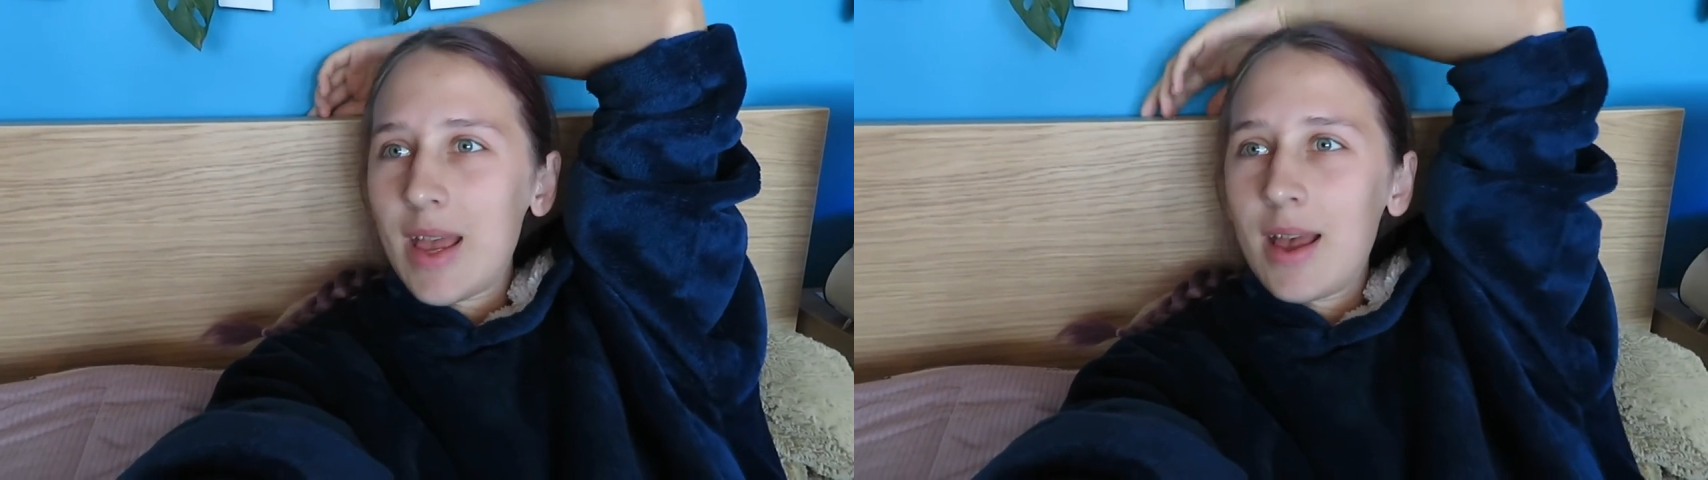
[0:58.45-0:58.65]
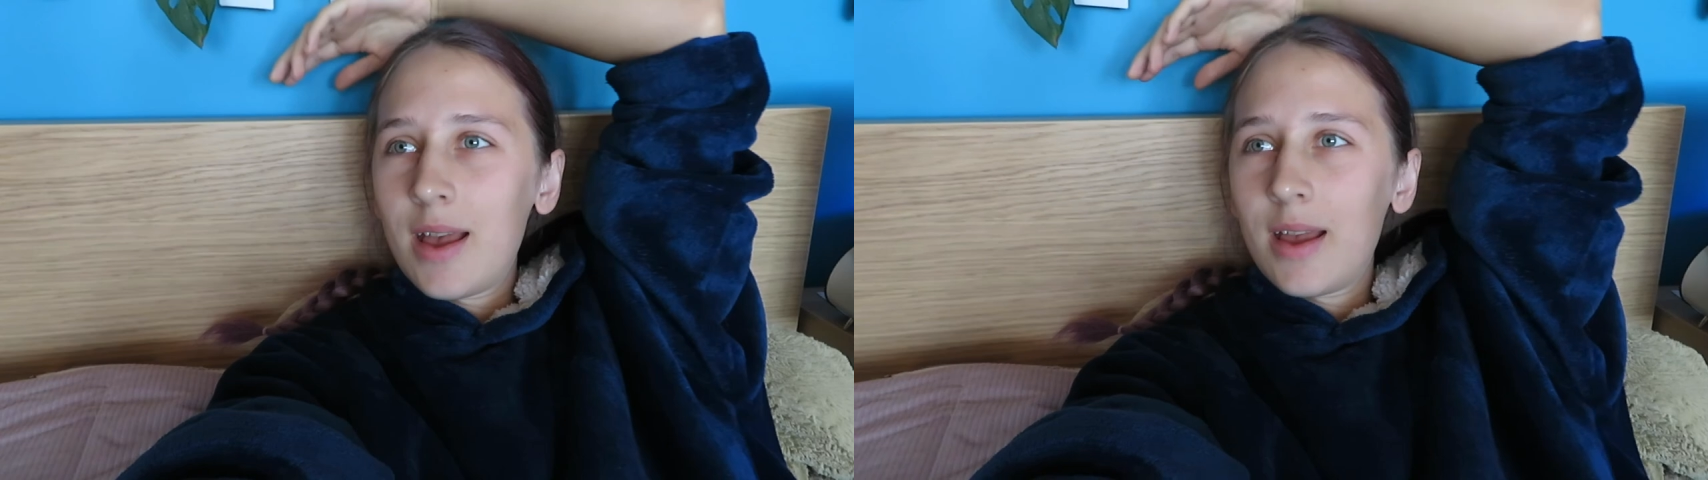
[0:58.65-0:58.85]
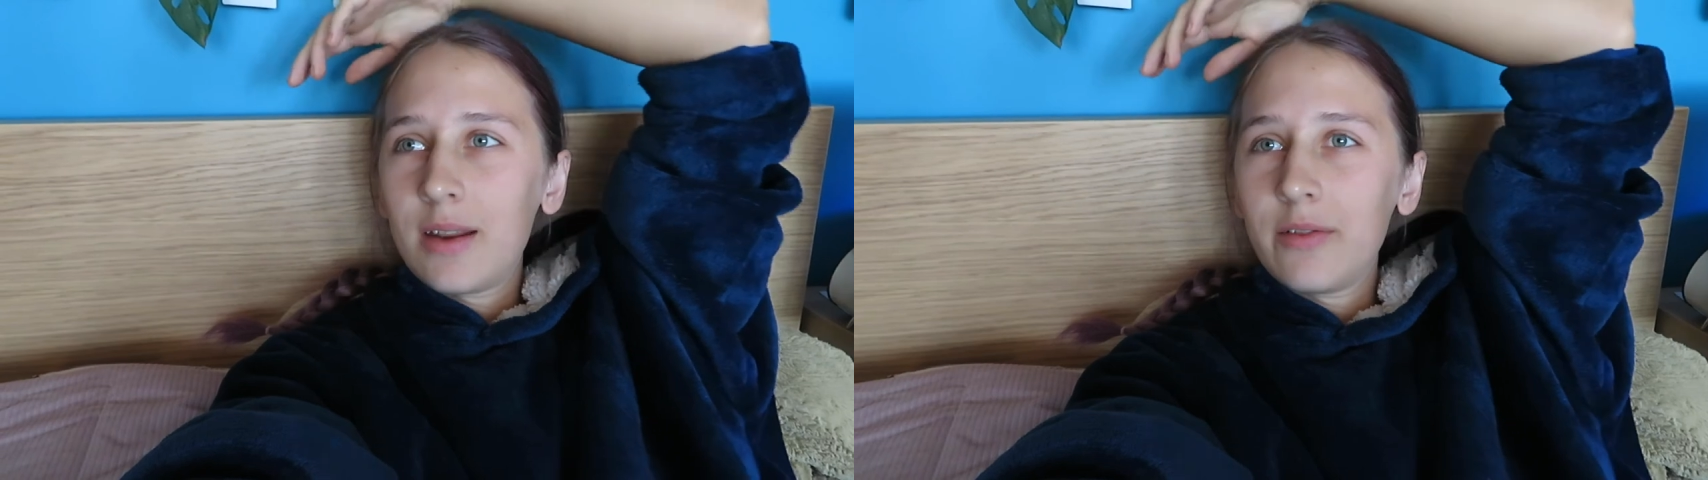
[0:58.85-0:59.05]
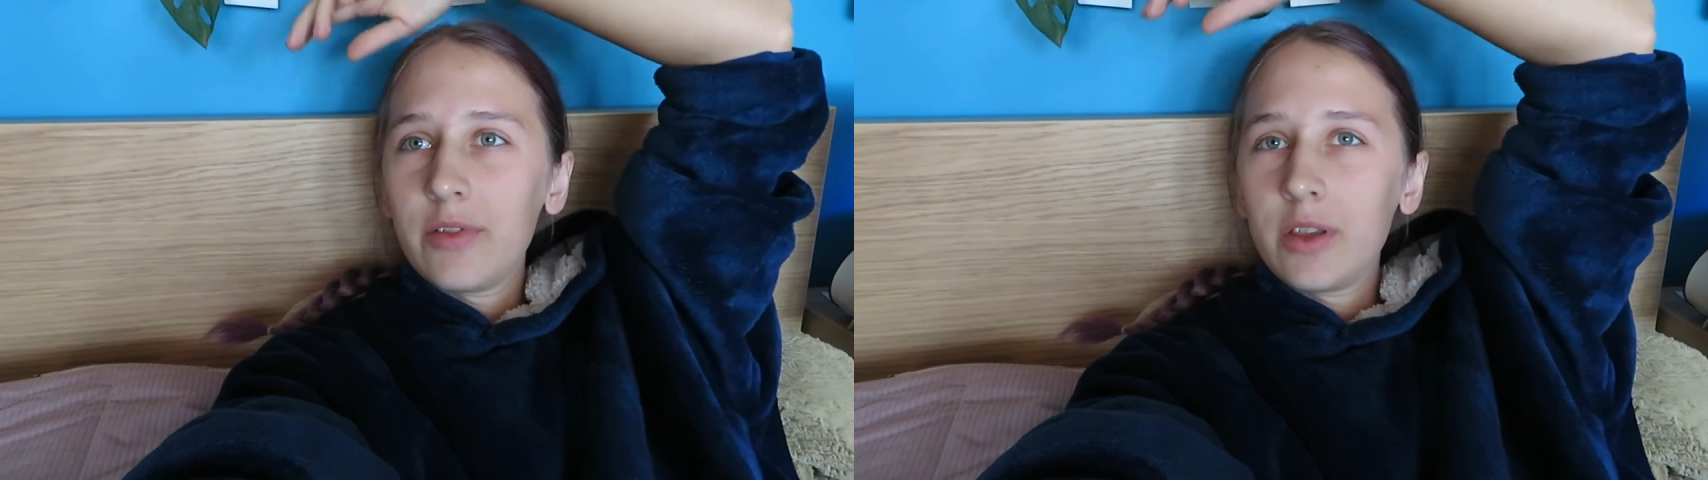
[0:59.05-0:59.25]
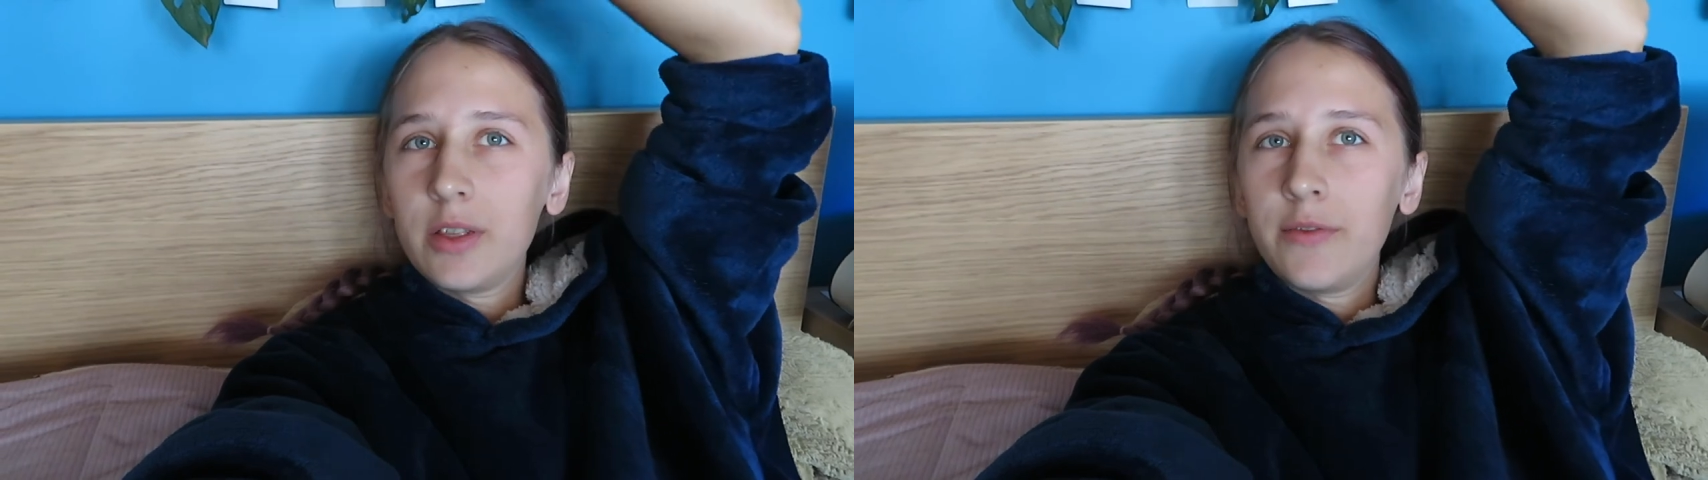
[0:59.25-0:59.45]
And
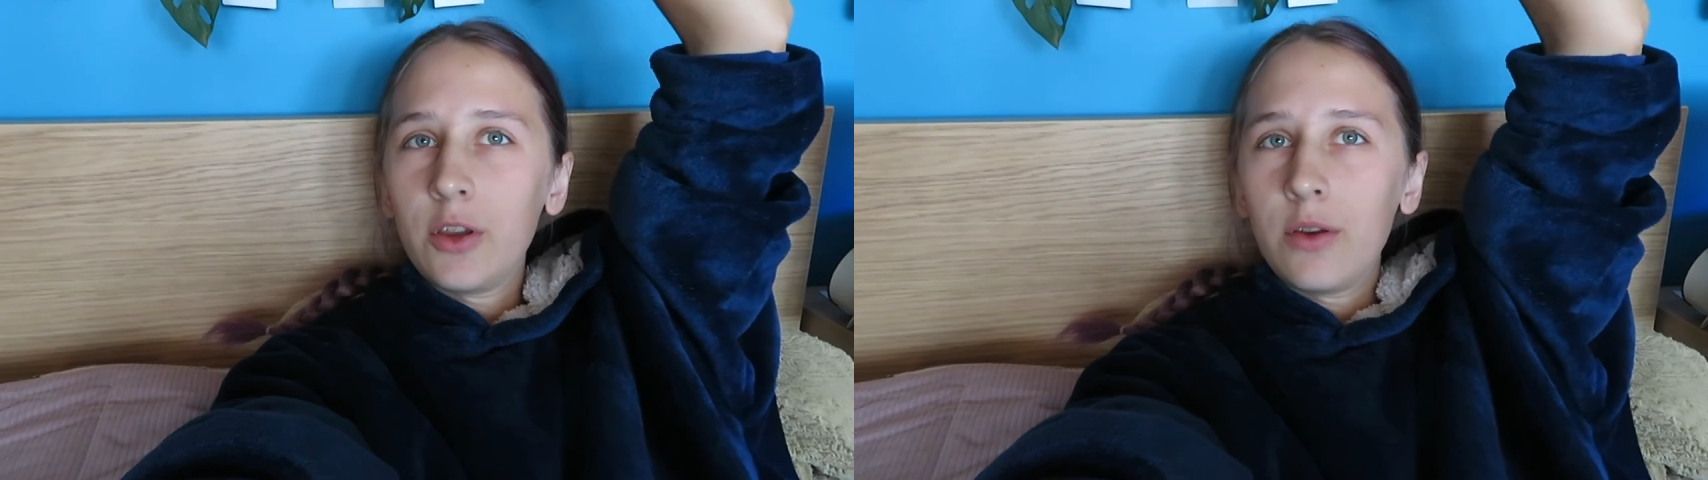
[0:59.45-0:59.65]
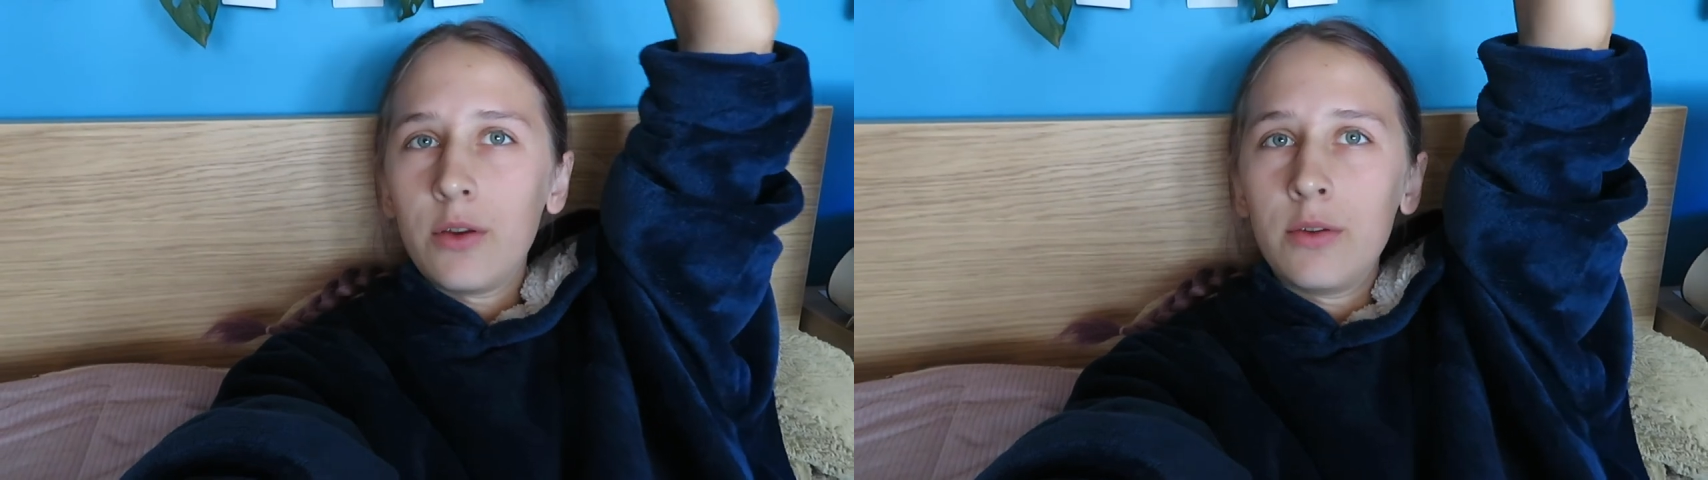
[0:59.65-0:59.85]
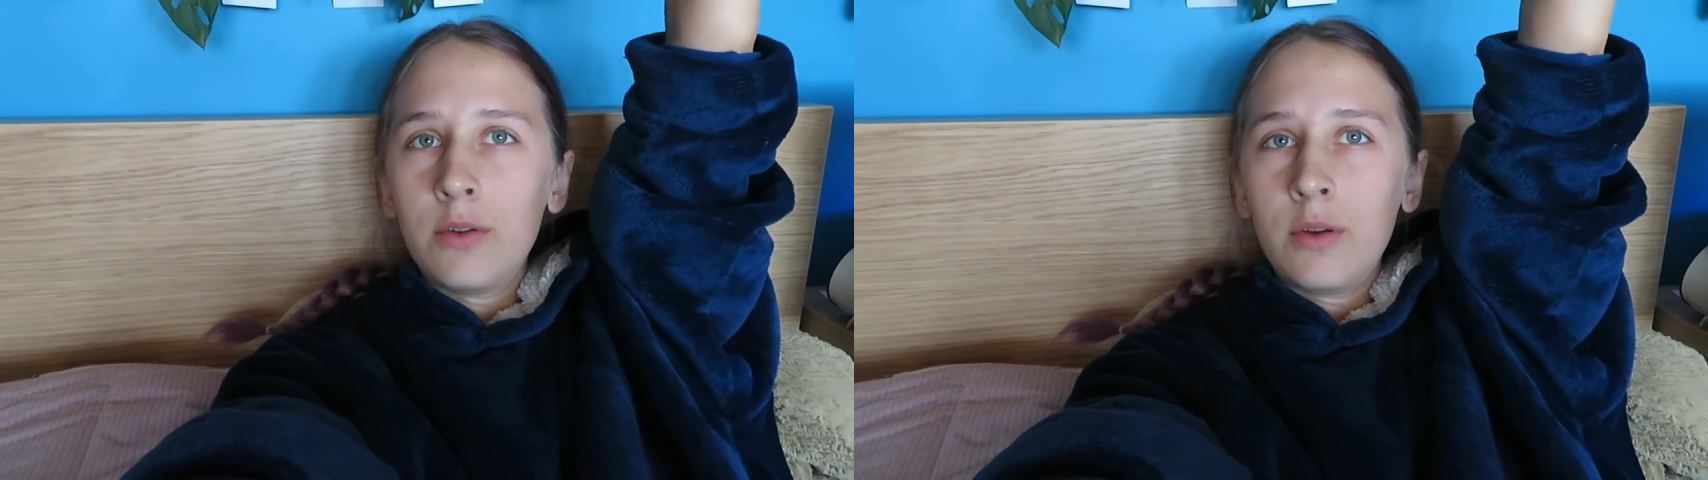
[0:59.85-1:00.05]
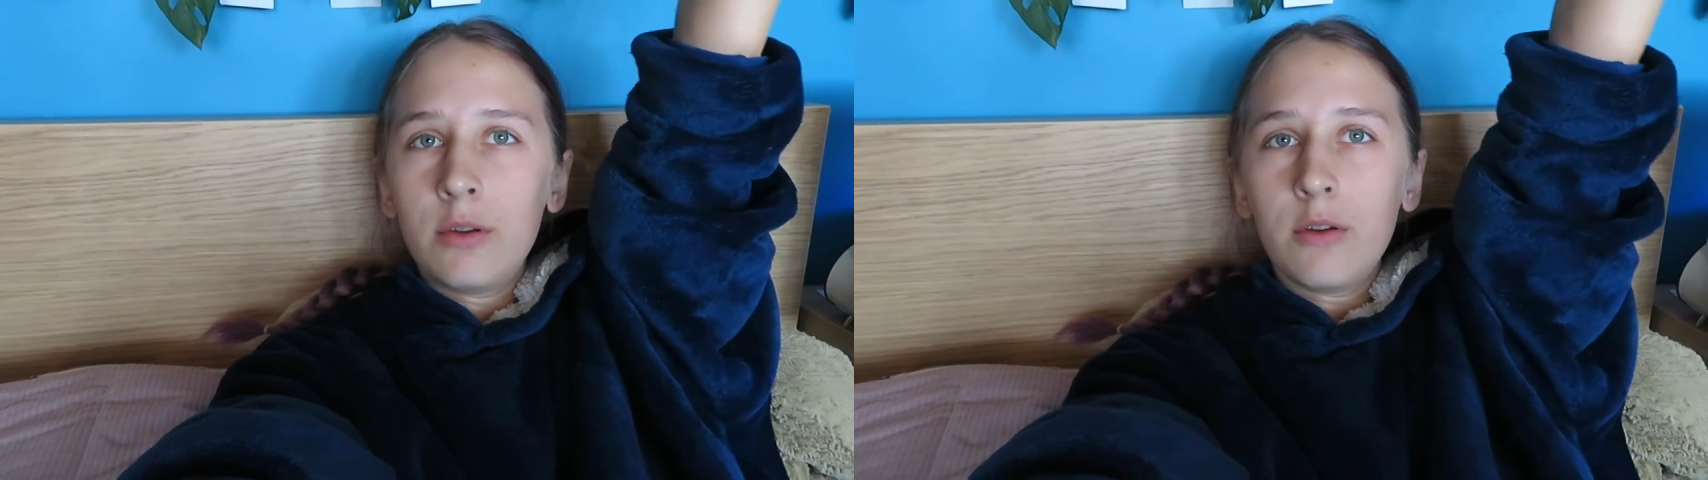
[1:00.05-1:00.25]
for those of you who